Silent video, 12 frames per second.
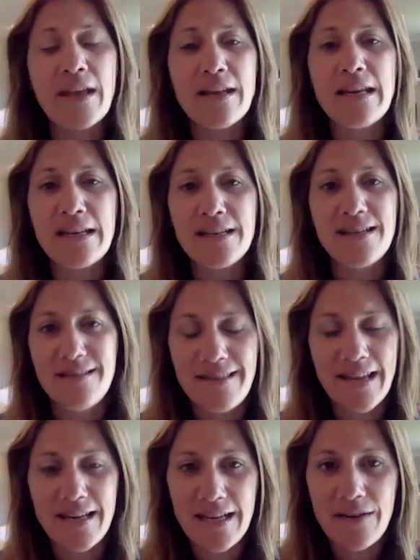
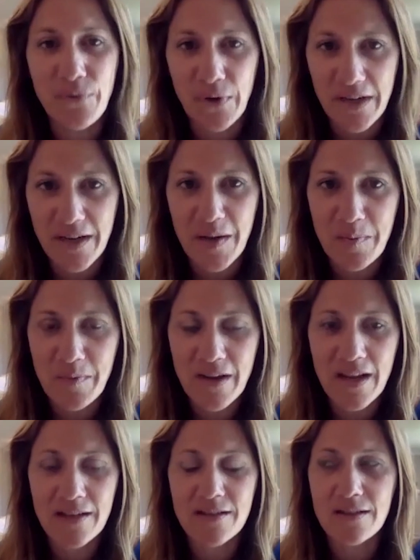need freedom.
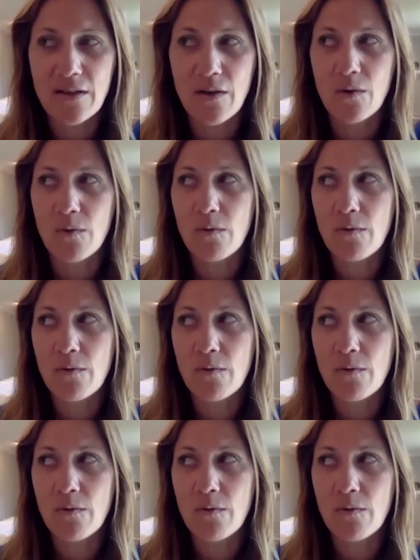And so